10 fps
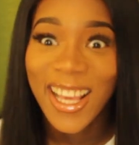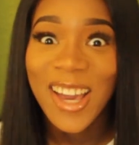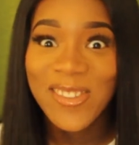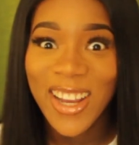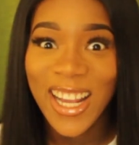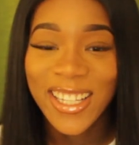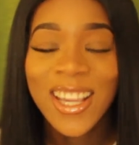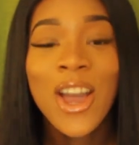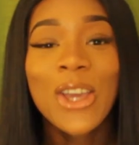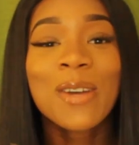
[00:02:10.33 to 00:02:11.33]
I'm mad.
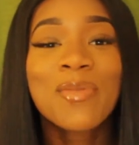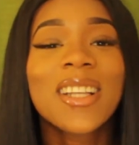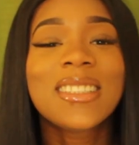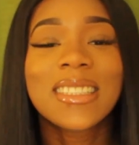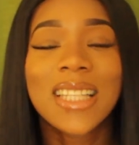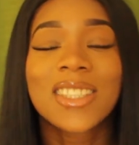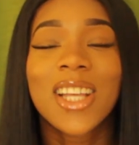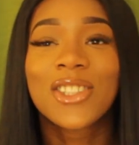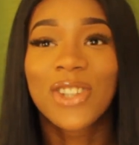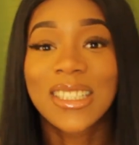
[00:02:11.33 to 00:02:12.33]
Your posts is snaps
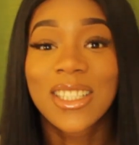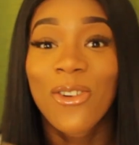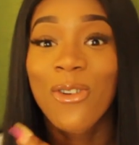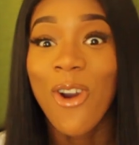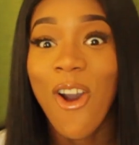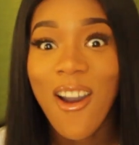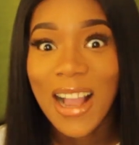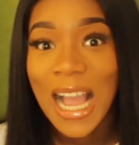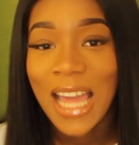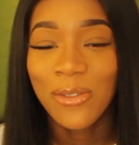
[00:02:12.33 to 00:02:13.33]
are attracting the
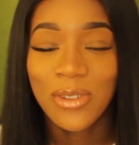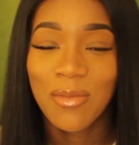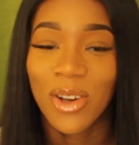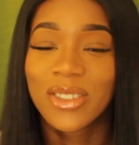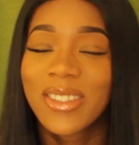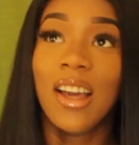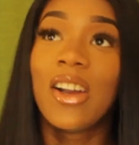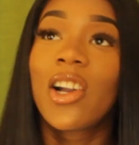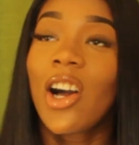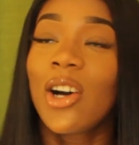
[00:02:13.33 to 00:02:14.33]
wrong kind of females. So,
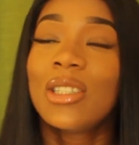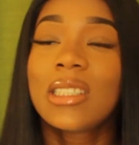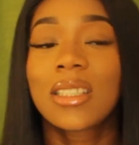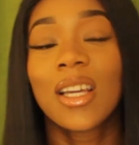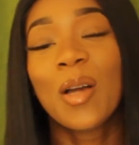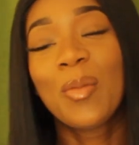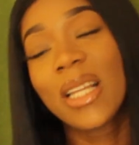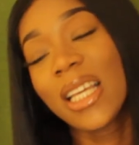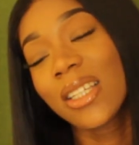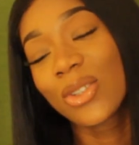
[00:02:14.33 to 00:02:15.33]
girls,
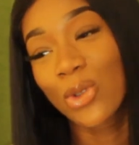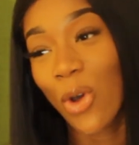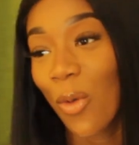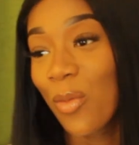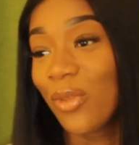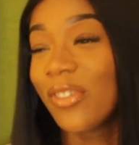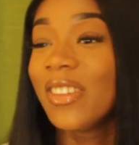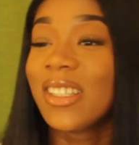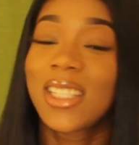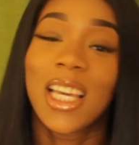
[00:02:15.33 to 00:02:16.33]
please stop
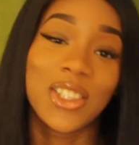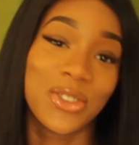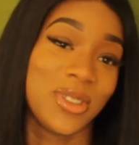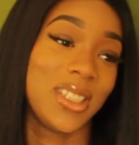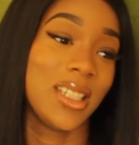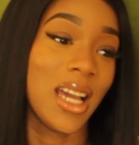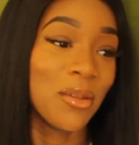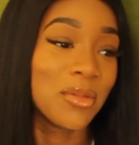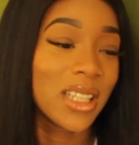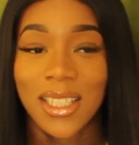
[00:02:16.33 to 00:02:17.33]
the sexual slaps.